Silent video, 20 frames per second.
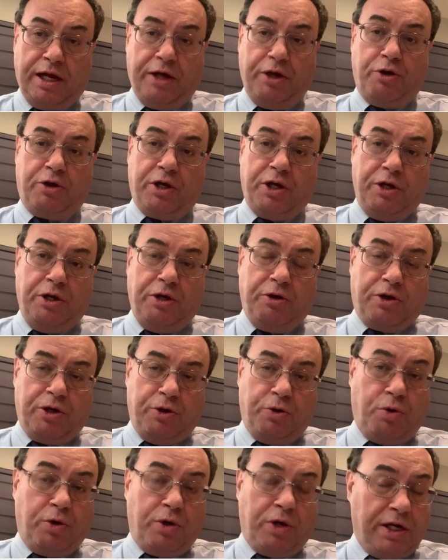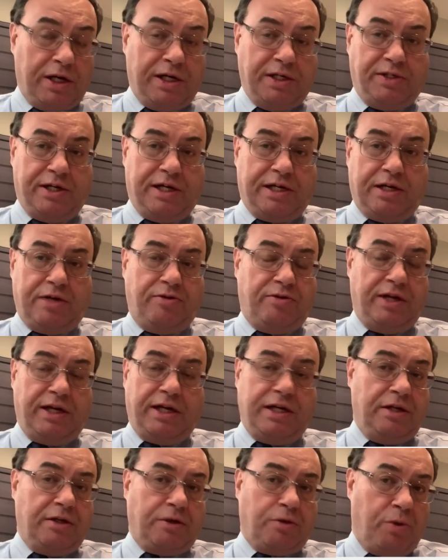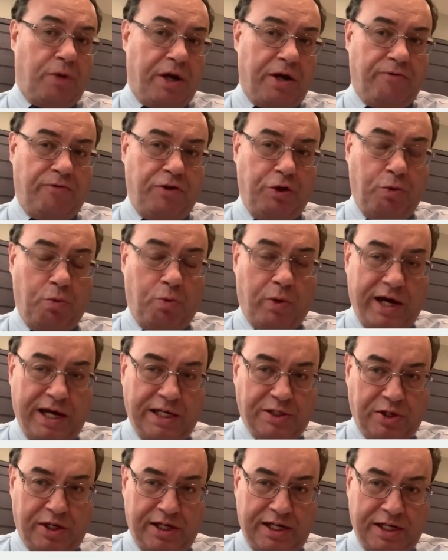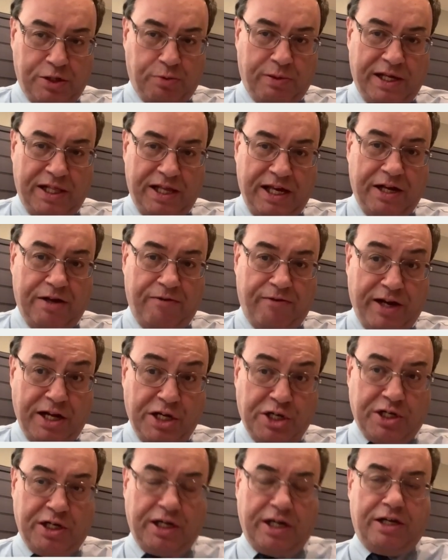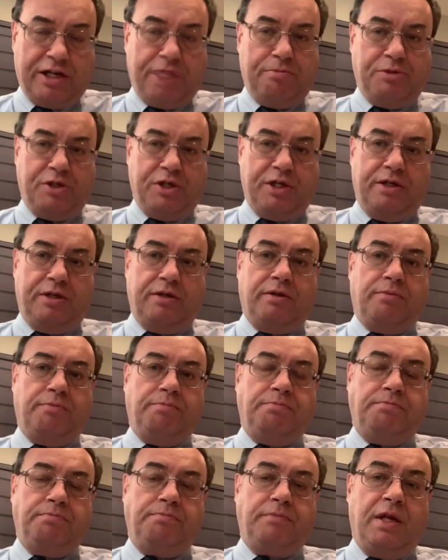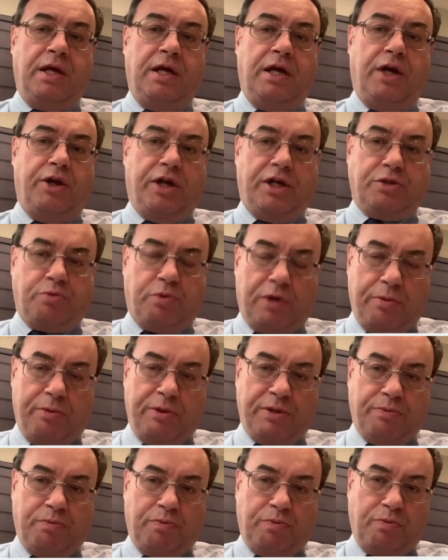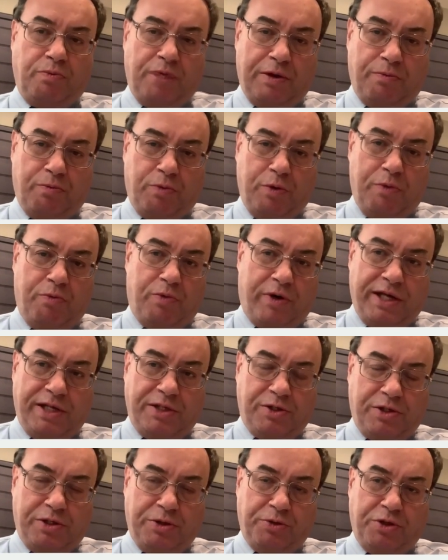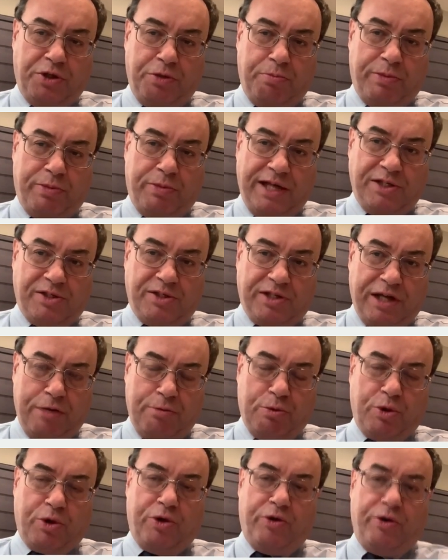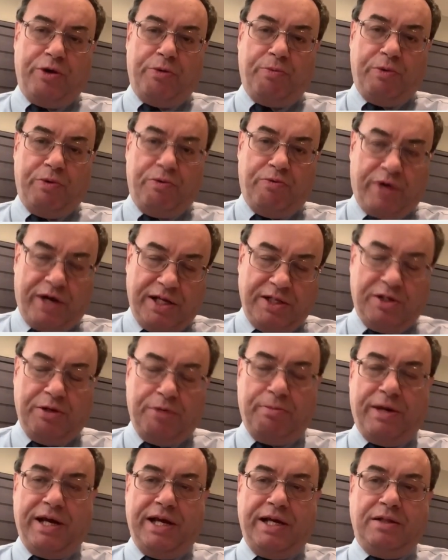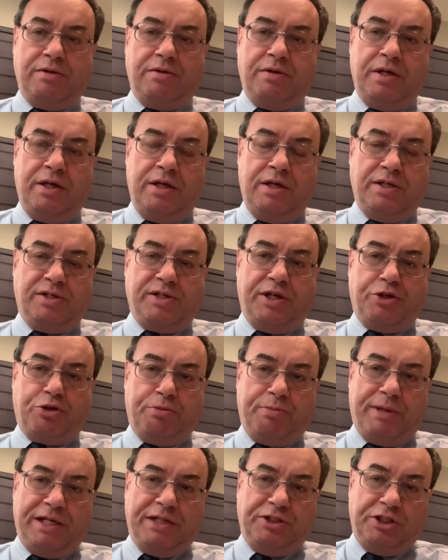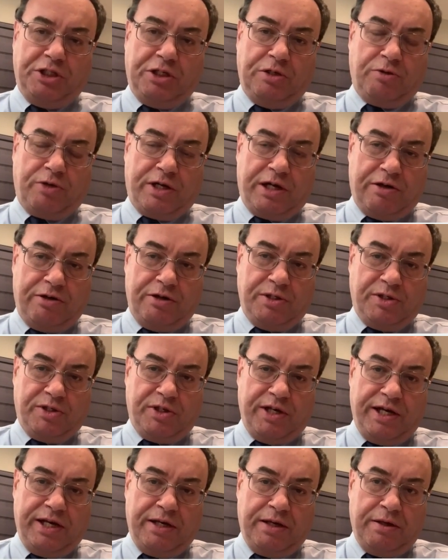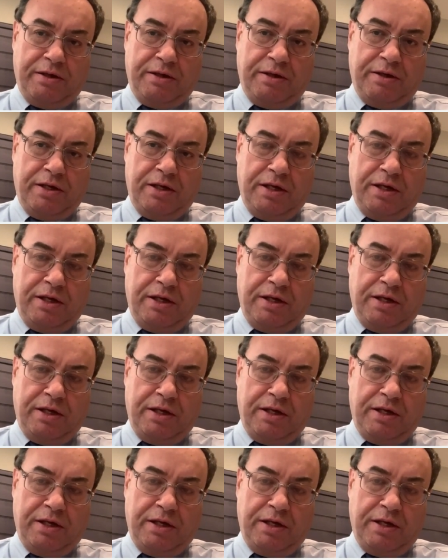Now, you can organize that, I think, in quite a few ways, and here's where the innovation comes in. And that's why we're right still to debate stablecoin, we're right to debate central bank digital currency.